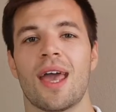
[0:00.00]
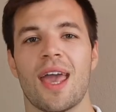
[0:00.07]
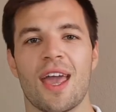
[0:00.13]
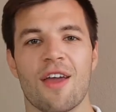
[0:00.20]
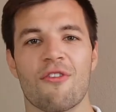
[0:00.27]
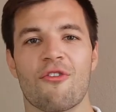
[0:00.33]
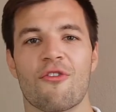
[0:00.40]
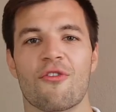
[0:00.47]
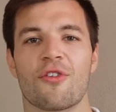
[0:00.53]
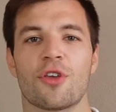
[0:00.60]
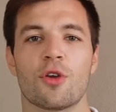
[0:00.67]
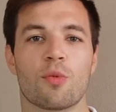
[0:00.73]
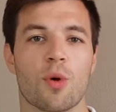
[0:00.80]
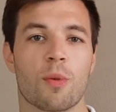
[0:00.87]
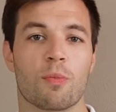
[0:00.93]
if
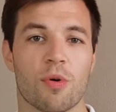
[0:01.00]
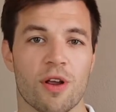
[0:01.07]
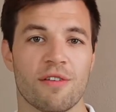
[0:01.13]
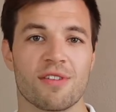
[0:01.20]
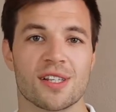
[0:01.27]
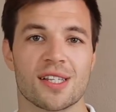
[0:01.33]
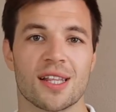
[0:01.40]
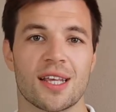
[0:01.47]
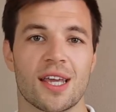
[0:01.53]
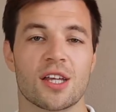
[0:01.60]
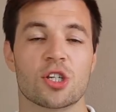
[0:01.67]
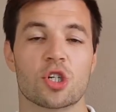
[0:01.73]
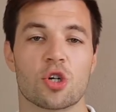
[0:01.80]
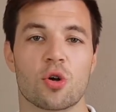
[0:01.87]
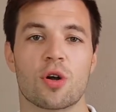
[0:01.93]
you were previously
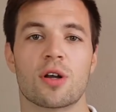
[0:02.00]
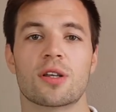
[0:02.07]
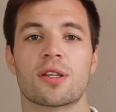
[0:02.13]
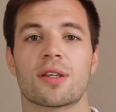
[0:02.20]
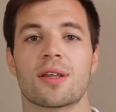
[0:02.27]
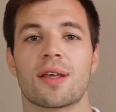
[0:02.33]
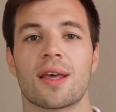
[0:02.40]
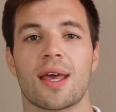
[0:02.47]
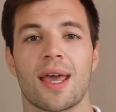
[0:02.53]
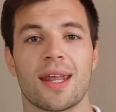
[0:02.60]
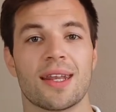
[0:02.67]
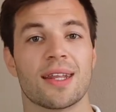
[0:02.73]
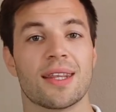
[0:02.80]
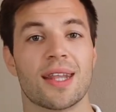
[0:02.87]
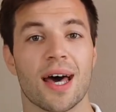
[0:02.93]
insured
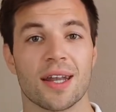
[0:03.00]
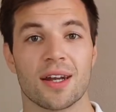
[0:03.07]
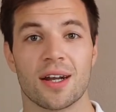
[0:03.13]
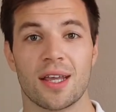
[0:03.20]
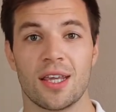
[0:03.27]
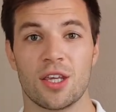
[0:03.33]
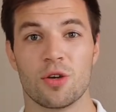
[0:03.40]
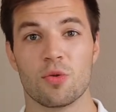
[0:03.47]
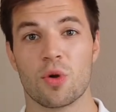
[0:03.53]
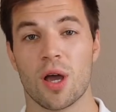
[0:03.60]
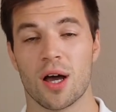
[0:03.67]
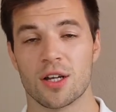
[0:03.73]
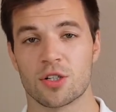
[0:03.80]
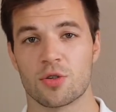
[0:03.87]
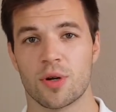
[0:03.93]
in another EU
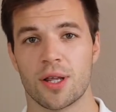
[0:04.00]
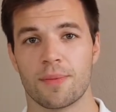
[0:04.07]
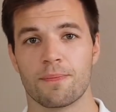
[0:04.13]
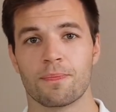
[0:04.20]
country.